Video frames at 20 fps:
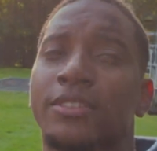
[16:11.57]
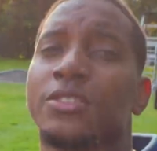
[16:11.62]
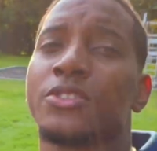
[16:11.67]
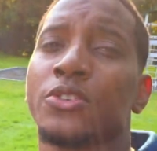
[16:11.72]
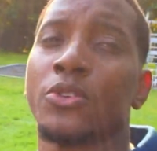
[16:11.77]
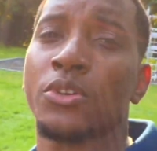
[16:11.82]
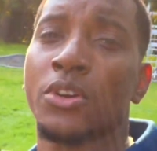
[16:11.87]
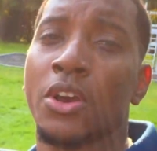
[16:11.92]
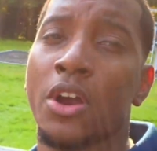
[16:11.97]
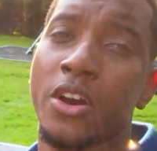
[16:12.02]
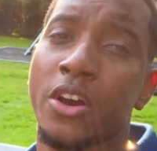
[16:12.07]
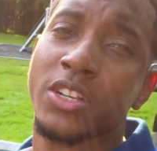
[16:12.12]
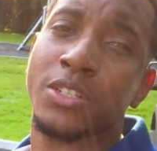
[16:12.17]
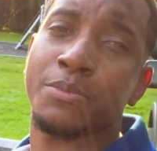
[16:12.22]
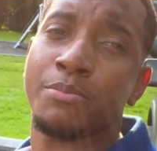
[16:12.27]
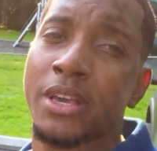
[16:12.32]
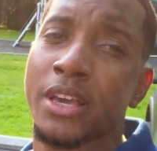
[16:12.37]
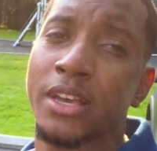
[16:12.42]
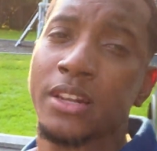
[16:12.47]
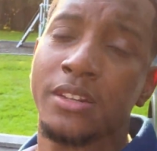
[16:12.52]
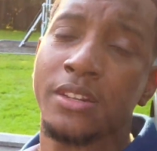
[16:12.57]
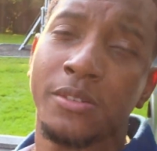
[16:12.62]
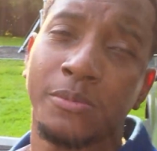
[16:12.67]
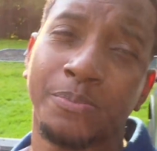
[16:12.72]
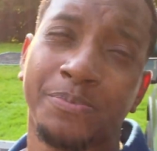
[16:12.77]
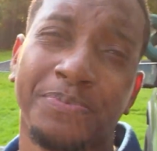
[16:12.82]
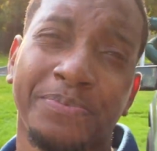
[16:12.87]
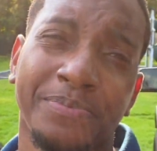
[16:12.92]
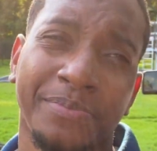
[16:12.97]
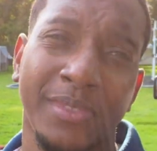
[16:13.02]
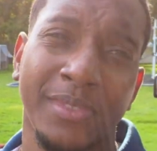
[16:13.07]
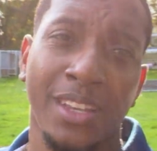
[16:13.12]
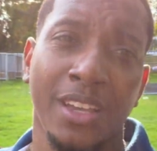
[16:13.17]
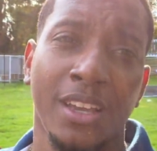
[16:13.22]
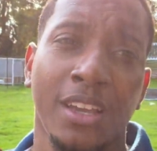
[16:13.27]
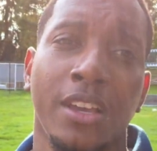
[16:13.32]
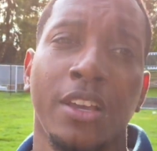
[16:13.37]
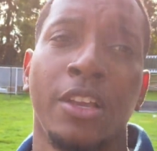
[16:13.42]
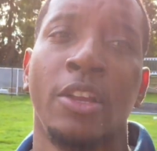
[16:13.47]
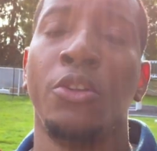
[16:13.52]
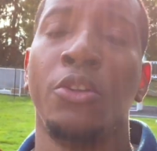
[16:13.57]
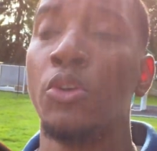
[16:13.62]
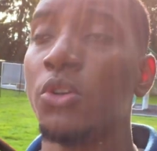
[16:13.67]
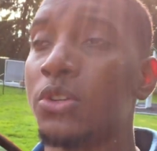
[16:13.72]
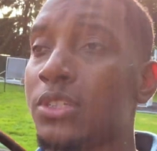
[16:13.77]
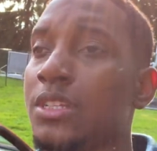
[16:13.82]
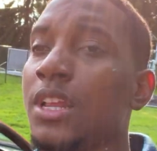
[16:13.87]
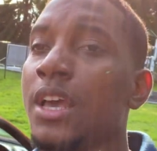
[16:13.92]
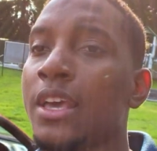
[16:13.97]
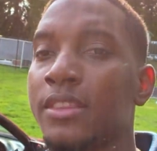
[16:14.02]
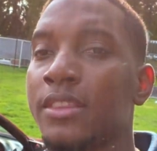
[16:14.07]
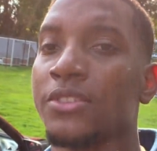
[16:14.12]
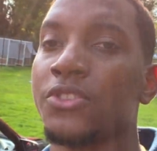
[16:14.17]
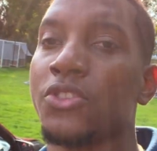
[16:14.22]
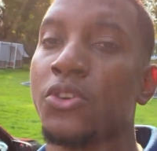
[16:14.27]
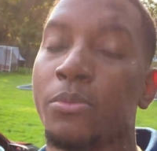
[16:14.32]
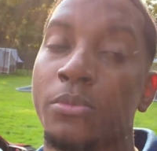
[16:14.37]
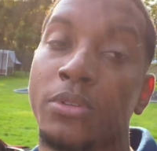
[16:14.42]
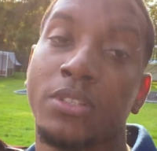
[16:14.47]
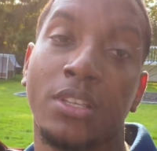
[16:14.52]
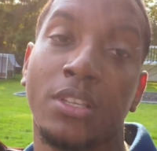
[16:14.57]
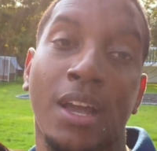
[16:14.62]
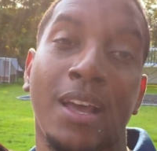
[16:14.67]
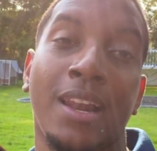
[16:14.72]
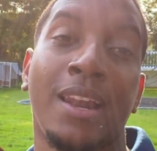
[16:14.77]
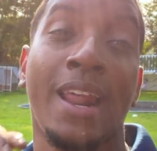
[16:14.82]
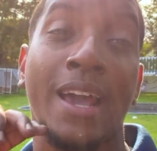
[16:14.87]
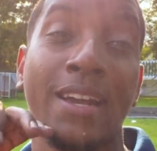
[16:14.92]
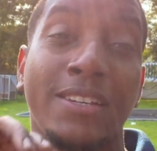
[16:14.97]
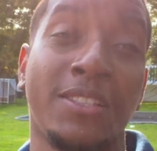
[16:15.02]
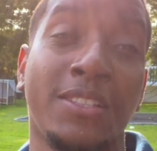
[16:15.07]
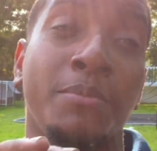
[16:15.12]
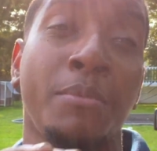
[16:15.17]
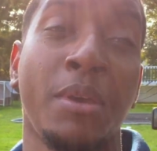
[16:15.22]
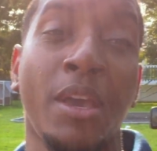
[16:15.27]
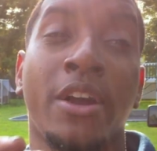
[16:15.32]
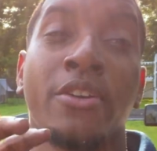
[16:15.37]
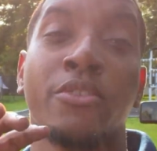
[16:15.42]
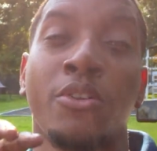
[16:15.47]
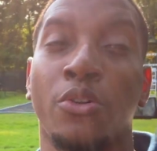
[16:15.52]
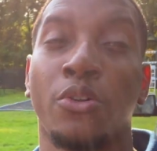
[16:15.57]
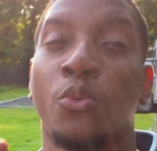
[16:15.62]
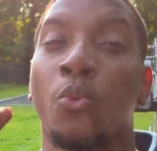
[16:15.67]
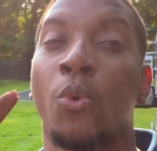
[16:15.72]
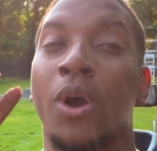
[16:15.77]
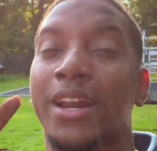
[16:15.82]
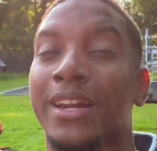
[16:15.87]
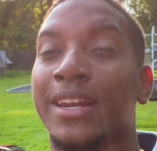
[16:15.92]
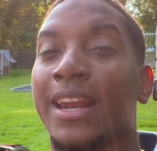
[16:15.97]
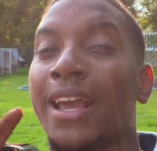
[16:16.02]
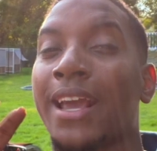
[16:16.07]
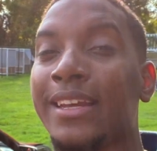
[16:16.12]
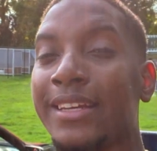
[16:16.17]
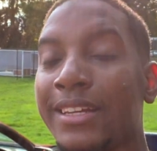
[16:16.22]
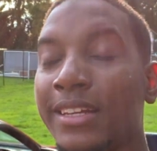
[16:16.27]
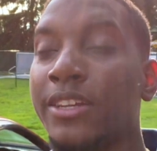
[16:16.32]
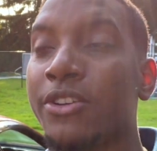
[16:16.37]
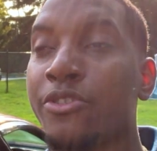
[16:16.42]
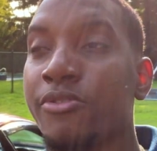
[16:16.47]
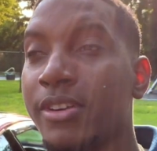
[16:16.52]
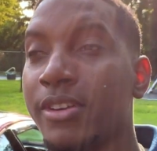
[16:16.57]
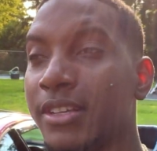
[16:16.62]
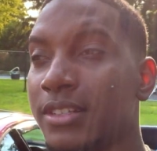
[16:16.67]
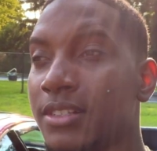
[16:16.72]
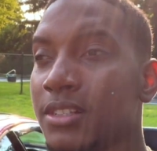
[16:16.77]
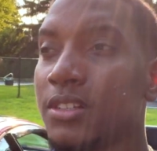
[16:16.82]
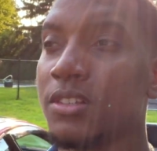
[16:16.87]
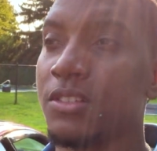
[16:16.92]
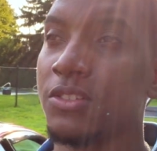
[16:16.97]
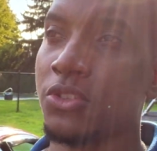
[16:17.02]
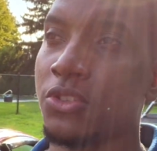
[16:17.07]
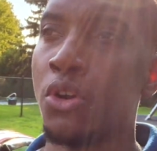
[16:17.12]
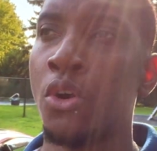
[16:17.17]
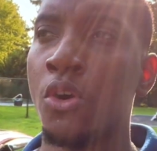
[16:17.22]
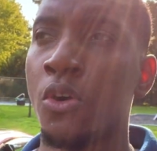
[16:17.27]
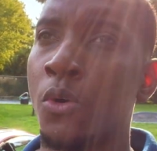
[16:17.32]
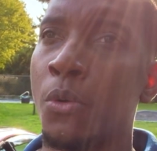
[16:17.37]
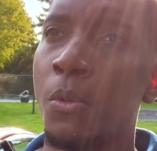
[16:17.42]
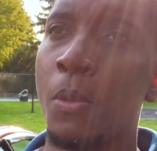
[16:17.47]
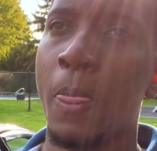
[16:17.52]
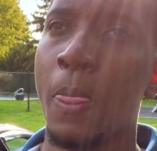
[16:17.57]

so the car is bled it looks like this thermostat likes to be around 190 degrees so